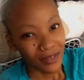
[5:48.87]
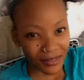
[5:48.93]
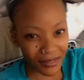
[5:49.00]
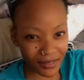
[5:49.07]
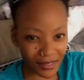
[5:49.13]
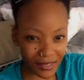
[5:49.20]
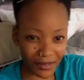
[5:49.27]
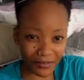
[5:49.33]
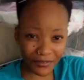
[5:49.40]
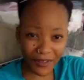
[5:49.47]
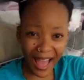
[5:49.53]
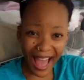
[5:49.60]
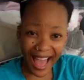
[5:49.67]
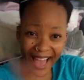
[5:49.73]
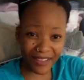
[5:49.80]

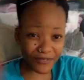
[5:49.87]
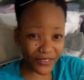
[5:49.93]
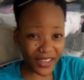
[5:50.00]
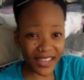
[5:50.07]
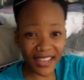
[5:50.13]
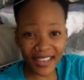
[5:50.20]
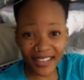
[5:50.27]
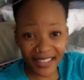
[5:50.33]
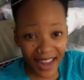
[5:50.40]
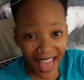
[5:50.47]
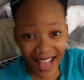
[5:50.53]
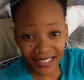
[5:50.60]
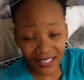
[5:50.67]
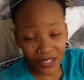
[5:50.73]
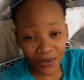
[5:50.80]
survived
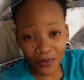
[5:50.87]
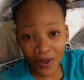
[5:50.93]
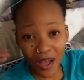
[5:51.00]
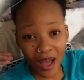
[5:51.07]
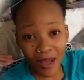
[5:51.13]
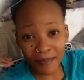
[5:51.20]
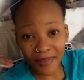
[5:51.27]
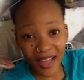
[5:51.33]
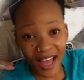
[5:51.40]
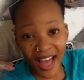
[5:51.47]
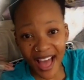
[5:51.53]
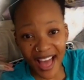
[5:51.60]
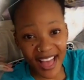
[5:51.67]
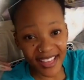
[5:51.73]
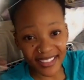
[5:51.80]
it as a
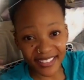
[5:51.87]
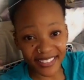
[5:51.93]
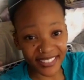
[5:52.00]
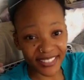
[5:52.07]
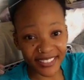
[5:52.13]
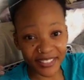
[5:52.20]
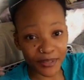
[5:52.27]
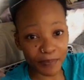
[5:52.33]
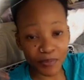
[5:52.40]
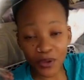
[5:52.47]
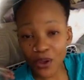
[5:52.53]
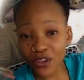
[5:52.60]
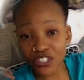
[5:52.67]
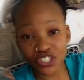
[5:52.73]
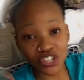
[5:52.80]
woman in the
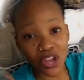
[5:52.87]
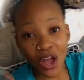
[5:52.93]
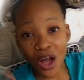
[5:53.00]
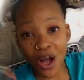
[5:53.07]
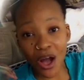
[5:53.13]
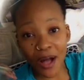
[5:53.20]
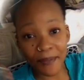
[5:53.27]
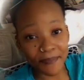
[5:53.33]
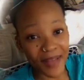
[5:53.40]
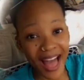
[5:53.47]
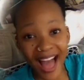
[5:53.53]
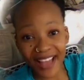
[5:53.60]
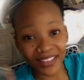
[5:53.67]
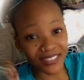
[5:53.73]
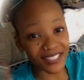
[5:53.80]
bush all
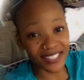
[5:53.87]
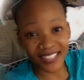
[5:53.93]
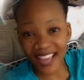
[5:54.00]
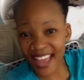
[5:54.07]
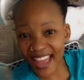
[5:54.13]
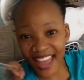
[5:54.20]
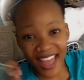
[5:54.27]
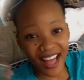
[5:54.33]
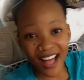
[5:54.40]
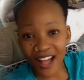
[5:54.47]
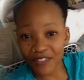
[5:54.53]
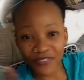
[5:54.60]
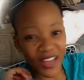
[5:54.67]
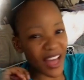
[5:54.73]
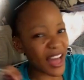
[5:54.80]
by yourself.
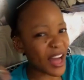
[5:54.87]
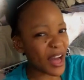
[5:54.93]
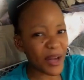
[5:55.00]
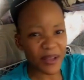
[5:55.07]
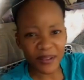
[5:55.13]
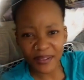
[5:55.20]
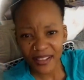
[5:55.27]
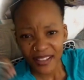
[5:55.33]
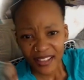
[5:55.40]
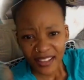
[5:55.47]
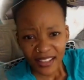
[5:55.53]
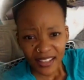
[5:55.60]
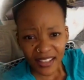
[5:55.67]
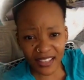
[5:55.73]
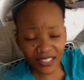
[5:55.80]
Oh,
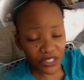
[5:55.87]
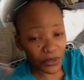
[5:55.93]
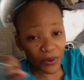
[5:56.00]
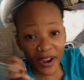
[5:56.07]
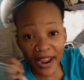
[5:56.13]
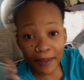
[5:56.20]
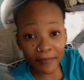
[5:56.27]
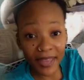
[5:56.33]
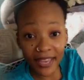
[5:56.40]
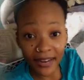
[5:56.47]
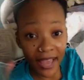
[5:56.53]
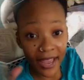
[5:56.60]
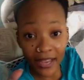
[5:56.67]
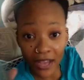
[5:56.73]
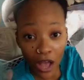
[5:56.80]
screaming
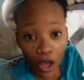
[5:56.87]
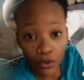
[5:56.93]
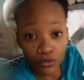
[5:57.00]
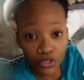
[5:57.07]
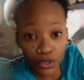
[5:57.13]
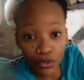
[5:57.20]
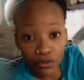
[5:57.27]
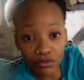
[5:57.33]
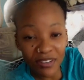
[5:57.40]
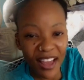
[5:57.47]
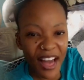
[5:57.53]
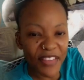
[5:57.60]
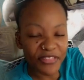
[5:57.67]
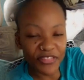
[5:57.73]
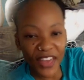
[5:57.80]
ain't gonna do
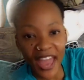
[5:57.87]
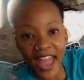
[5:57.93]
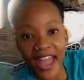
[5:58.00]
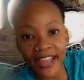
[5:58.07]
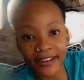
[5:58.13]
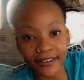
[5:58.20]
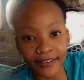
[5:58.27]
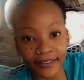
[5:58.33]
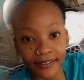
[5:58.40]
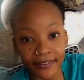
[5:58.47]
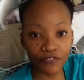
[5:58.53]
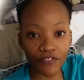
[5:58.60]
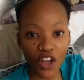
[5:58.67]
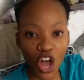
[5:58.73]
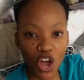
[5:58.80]
nothing.
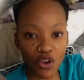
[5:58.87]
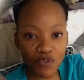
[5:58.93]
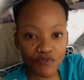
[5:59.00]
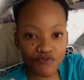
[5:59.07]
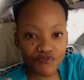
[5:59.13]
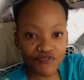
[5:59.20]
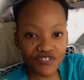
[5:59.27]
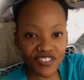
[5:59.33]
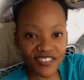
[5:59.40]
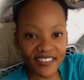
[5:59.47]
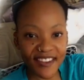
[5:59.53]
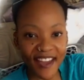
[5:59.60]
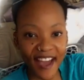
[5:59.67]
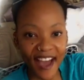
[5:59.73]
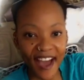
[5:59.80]
Oh
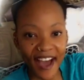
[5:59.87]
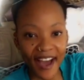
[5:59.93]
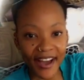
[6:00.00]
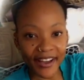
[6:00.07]
yeah,